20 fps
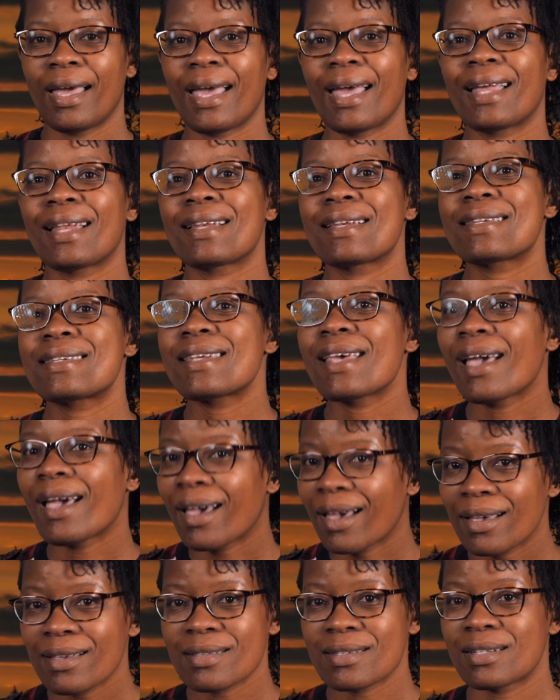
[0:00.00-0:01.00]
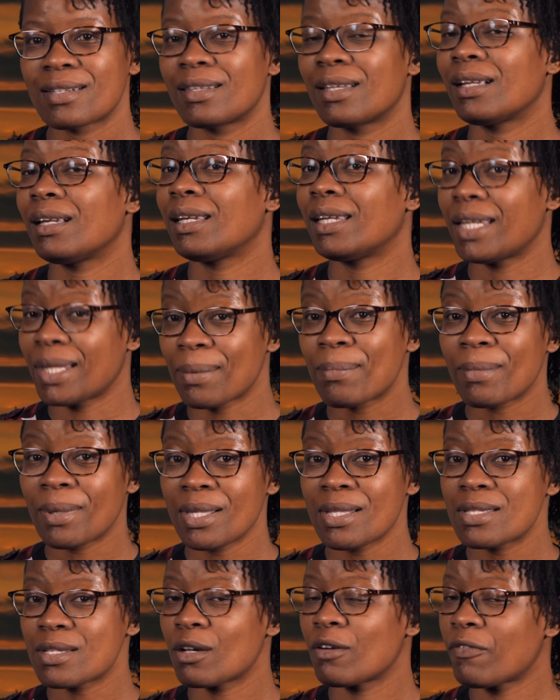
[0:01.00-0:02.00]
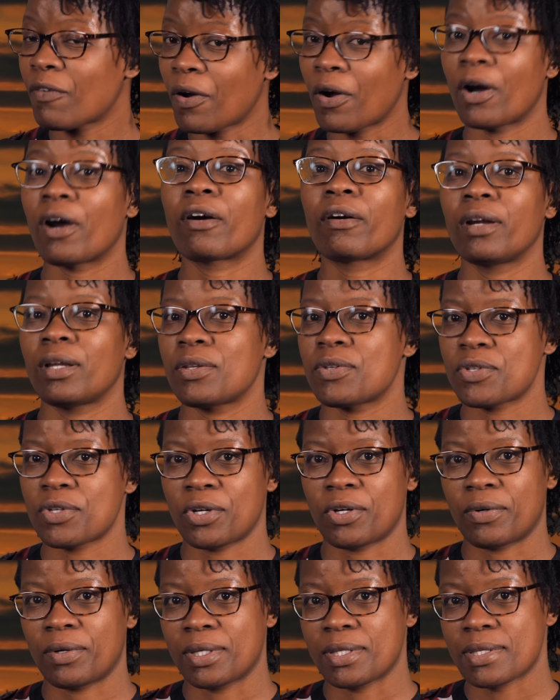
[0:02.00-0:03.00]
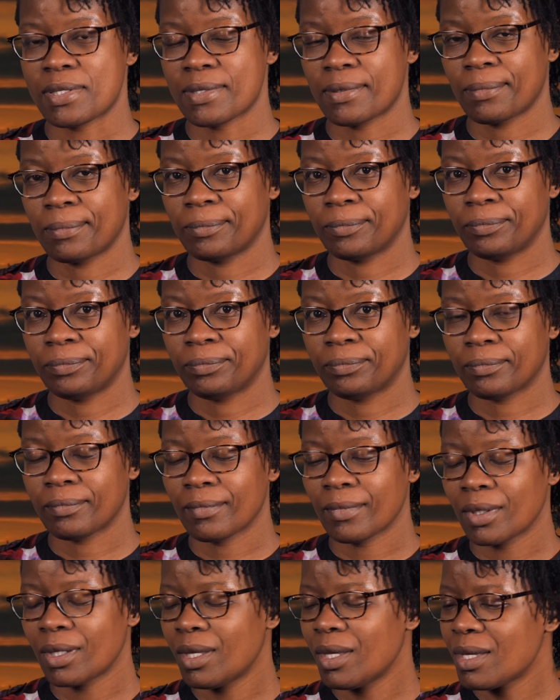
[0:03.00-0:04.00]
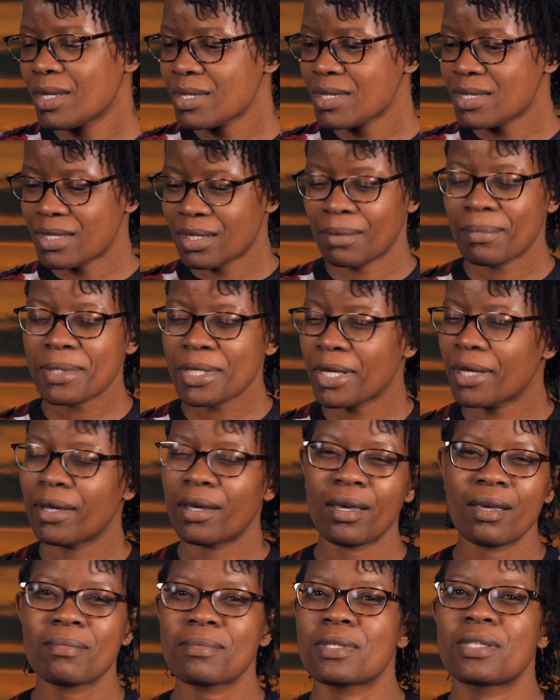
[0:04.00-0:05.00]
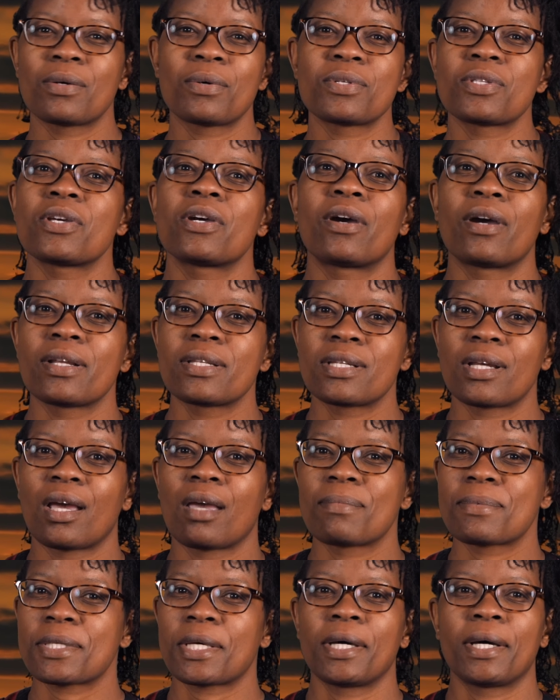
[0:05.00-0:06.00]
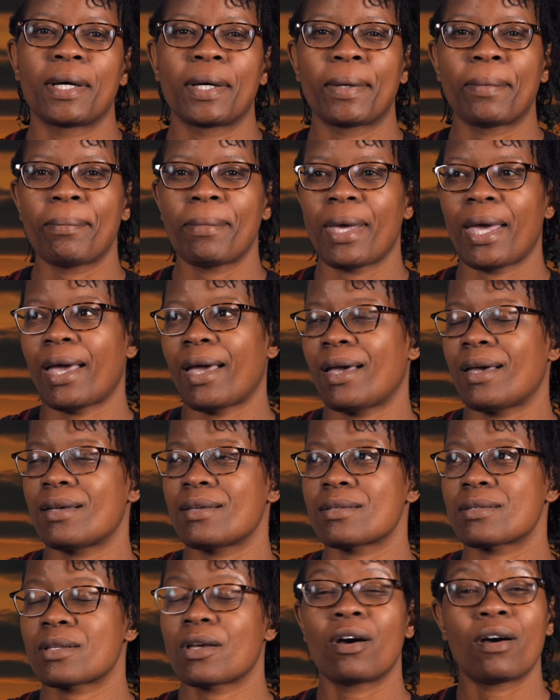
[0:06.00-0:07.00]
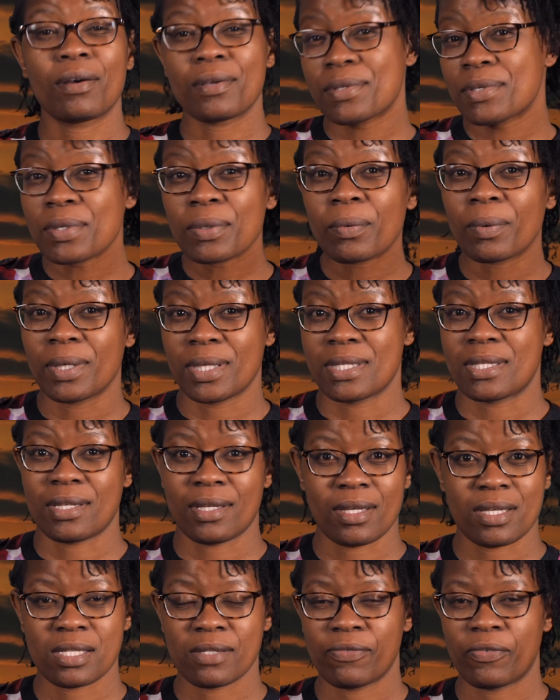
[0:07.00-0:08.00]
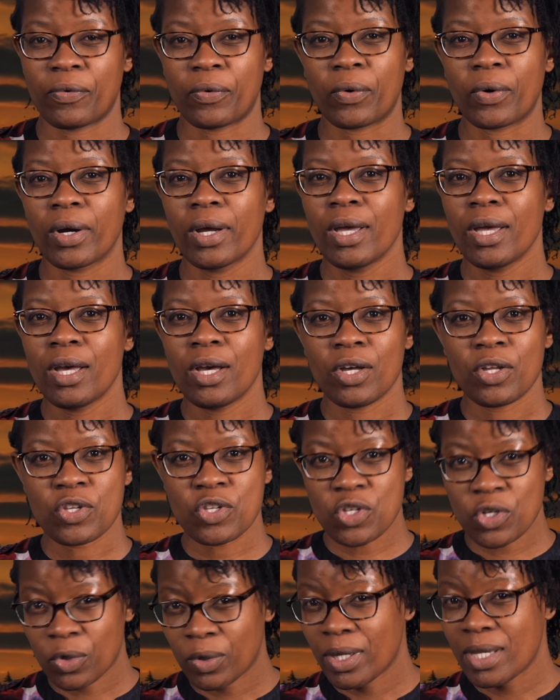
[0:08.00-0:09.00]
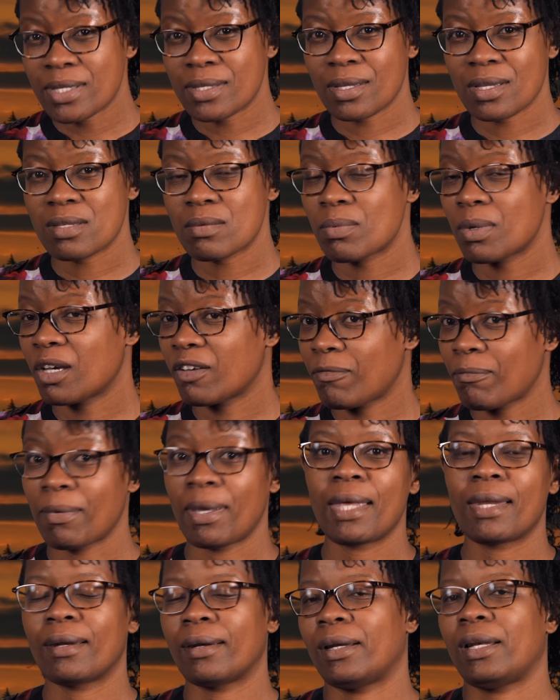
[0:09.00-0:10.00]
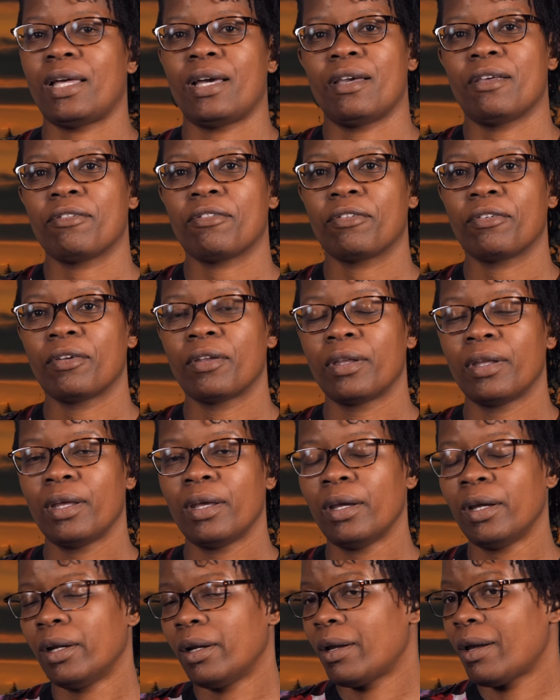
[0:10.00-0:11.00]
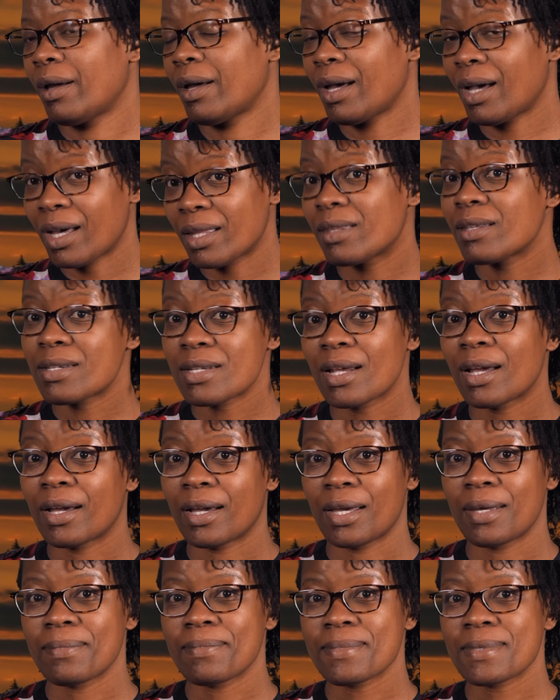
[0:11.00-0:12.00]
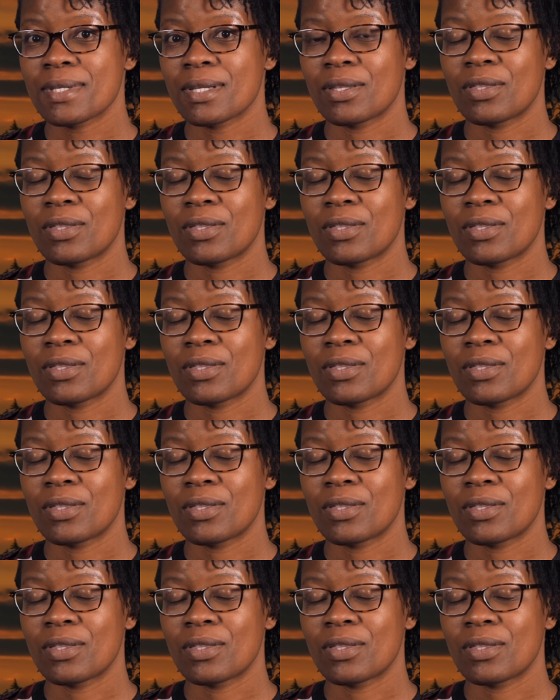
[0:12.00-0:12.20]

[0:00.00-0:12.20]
and test the limits of our endurance. Sometimes those hard times come as consequences for choices we have made in life. Other times,